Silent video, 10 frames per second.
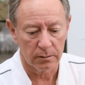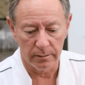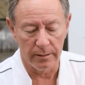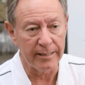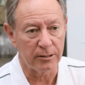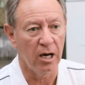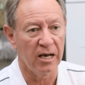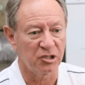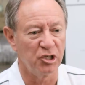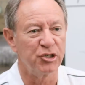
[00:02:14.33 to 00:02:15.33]
Nate
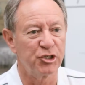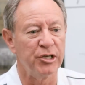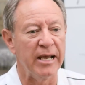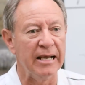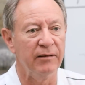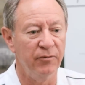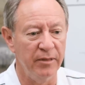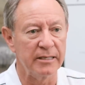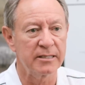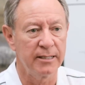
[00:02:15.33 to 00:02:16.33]
Costa saved
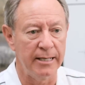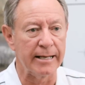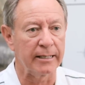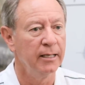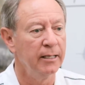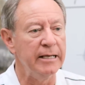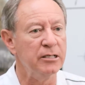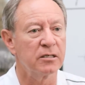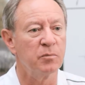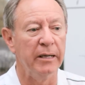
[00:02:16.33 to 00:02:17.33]
this kick. He
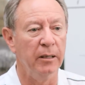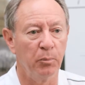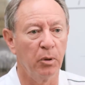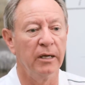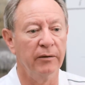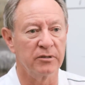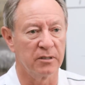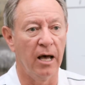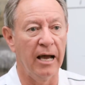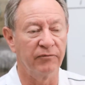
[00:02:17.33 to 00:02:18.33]
just made the play of his
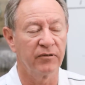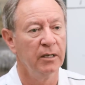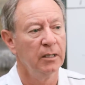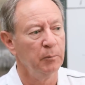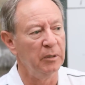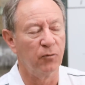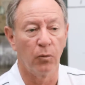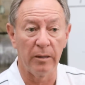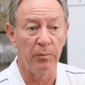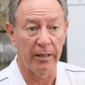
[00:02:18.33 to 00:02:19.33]
life
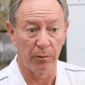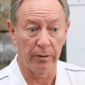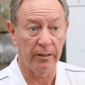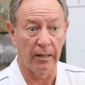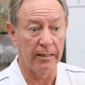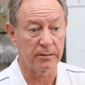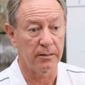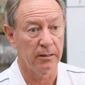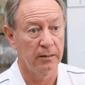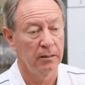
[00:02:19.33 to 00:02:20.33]
before anybody realized.
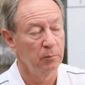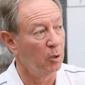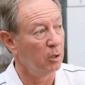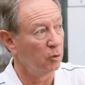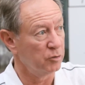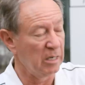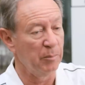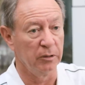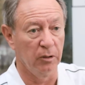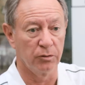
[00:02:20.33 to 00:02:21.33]
Ball goes
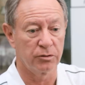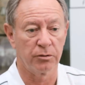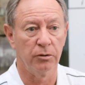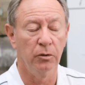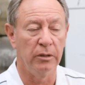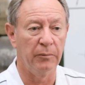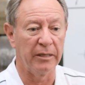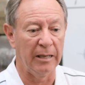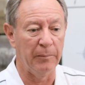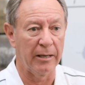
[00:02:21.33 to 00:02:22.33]
up and goes through, and then we
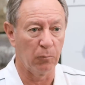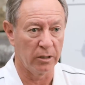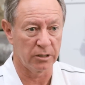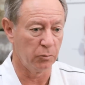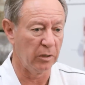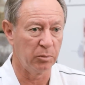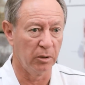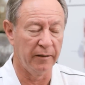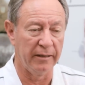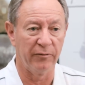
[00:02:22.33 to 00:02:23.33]
came back and watched the
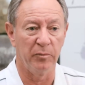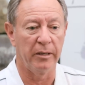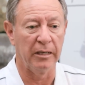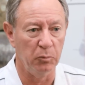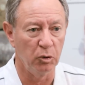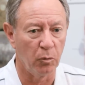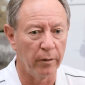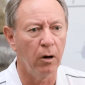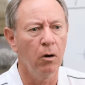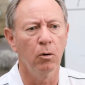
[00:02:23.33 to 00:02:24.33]
replay, and everybody in the booth
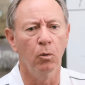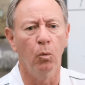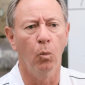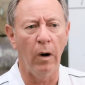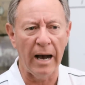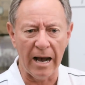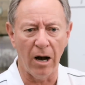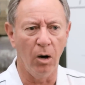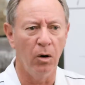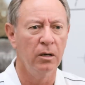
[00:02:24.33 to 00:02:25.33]
went, oh,
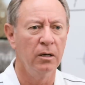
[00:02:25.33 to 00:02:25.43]
wow.